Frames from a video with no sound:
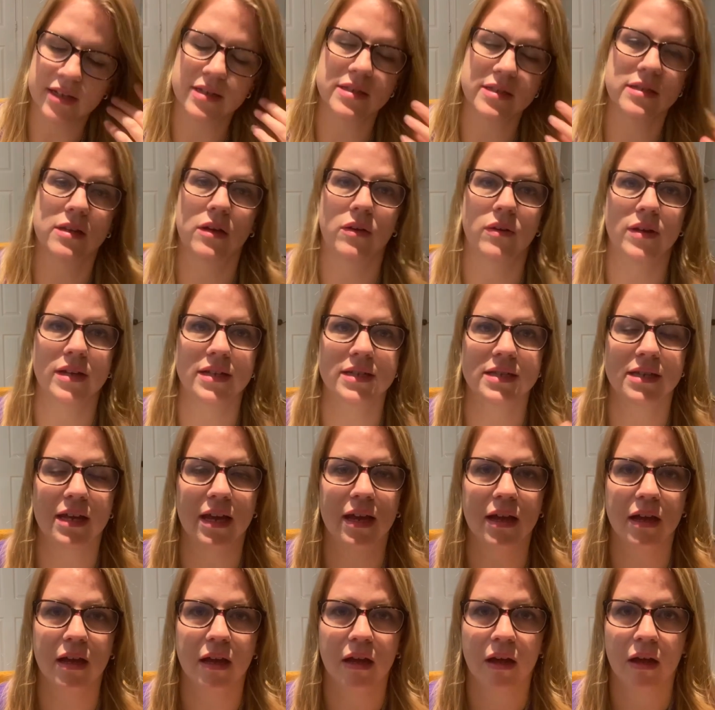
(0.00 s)
So he's
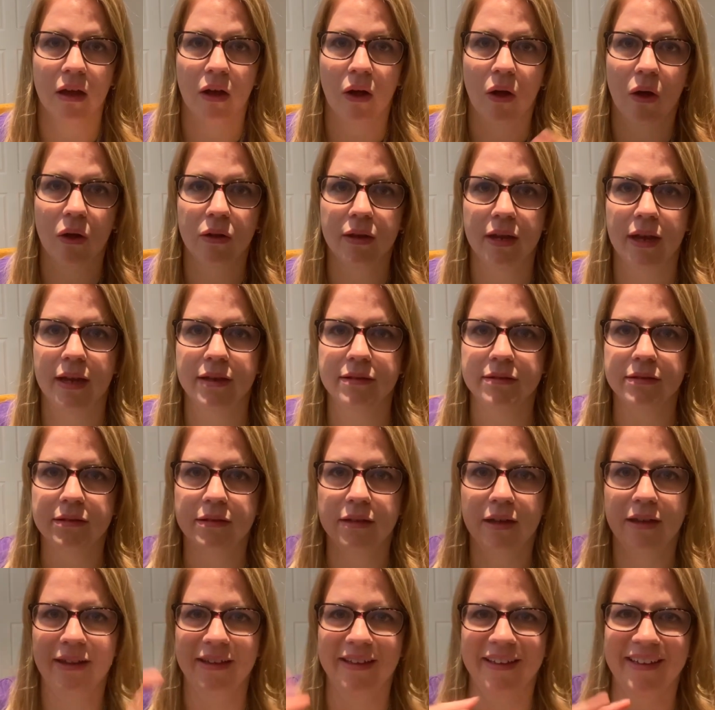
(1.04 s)
like, hold on,
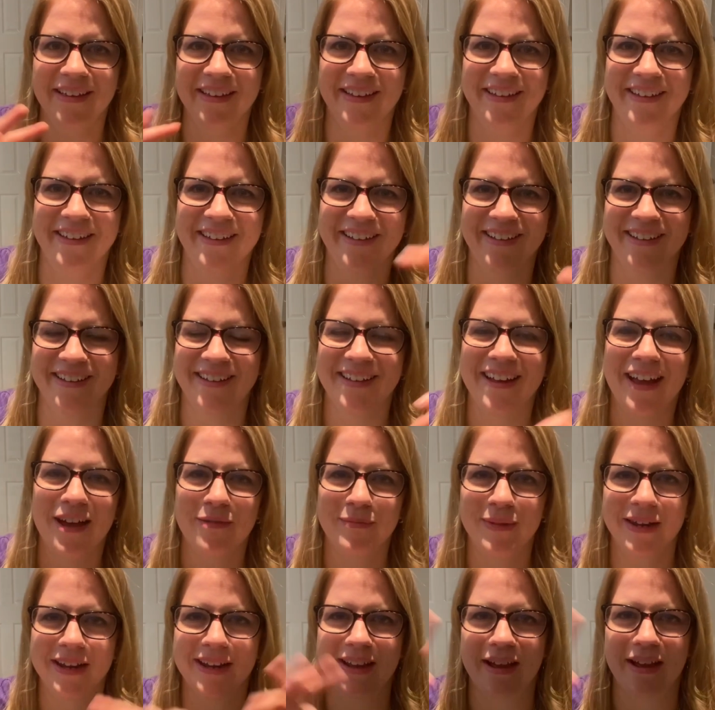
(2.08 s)
I'm
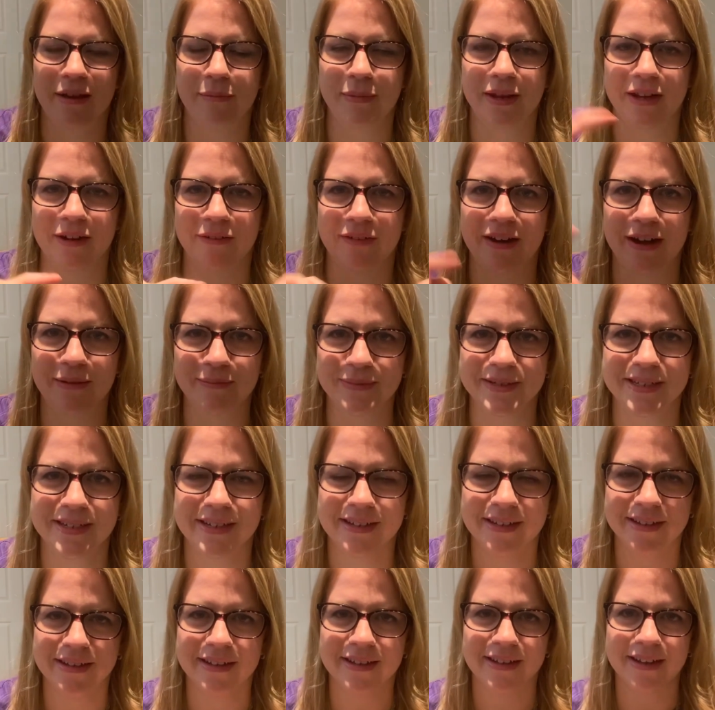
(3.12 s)
gonna come interrupt
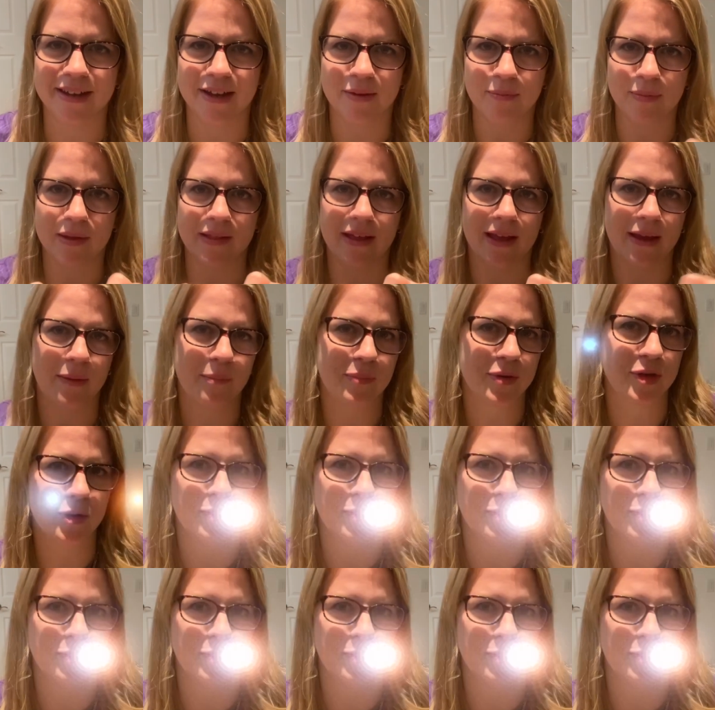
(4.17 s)
and be like, psh,